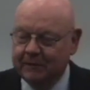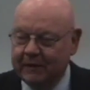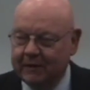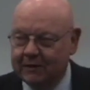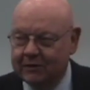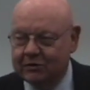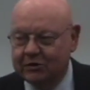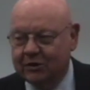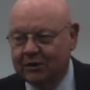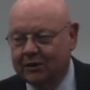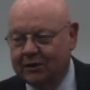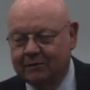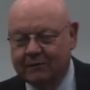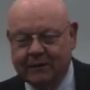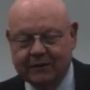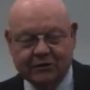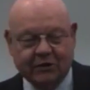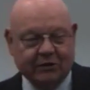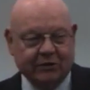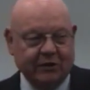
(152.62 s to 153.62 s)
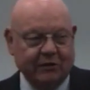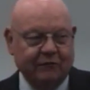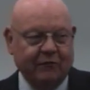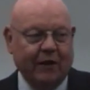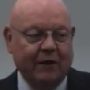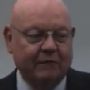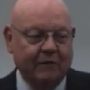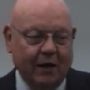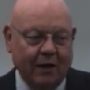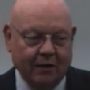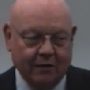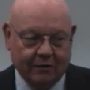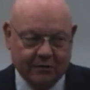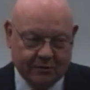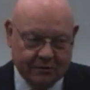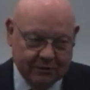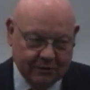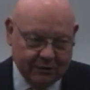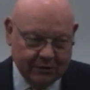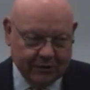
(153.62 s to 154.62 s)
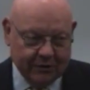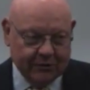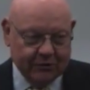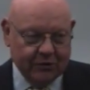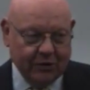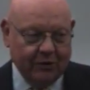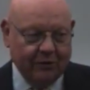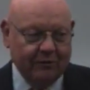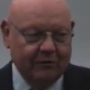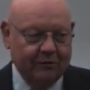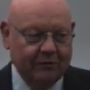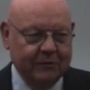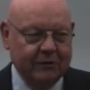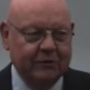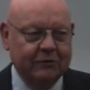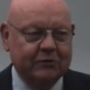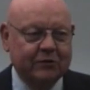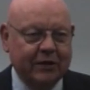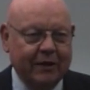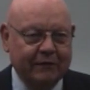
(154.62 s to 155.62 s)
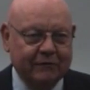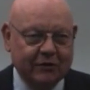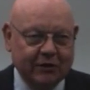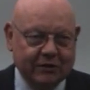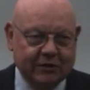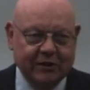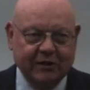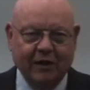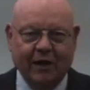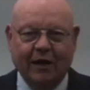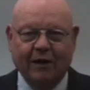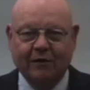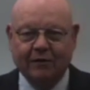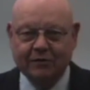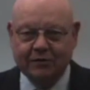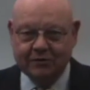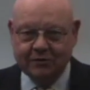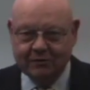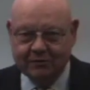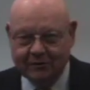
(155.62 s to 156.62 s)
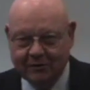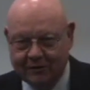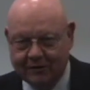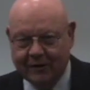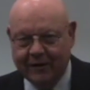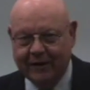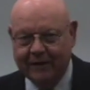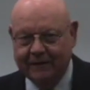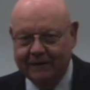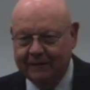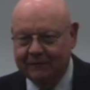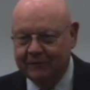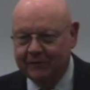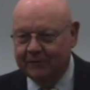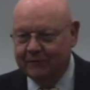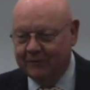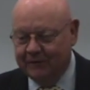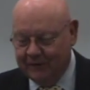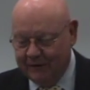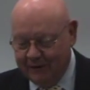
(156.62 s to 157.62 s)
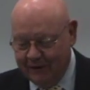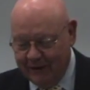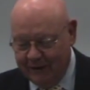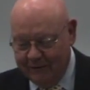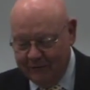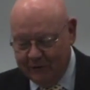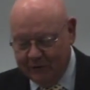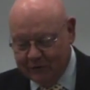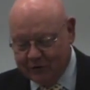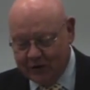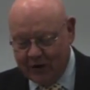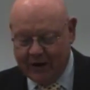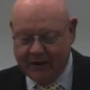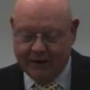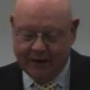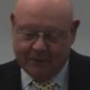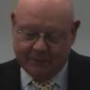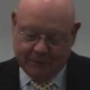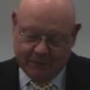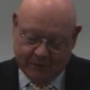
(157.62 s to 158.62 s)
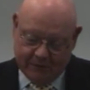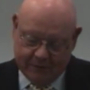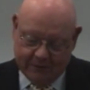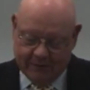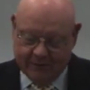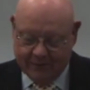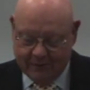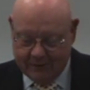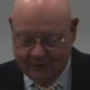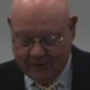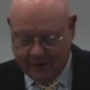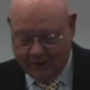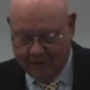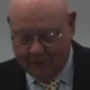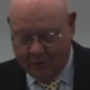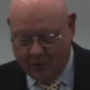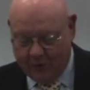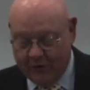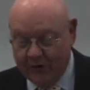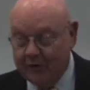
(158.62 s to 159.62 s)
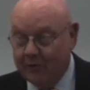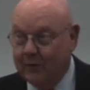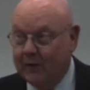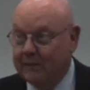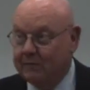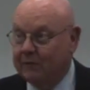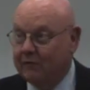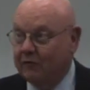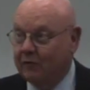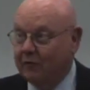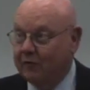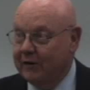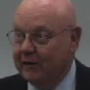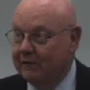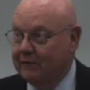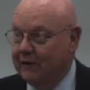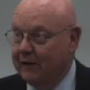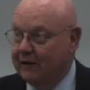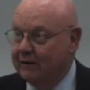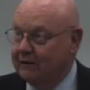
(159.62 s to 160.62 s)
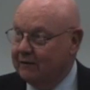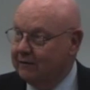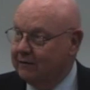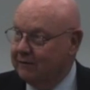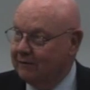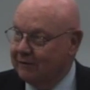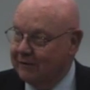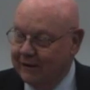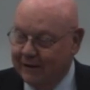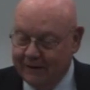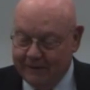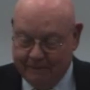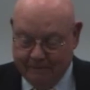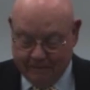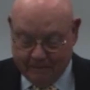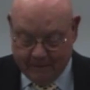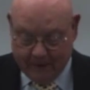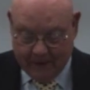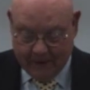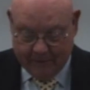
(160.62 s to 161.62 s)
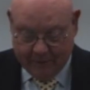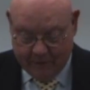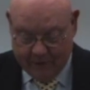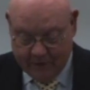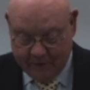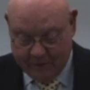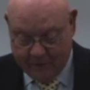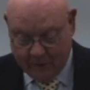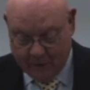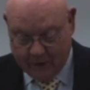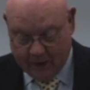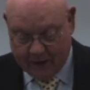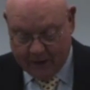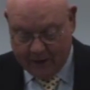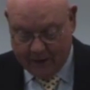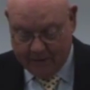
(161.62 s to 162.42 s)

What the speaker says: is $65. So you save $60, okay, if you sign up more than a week before the event, okay, if you want to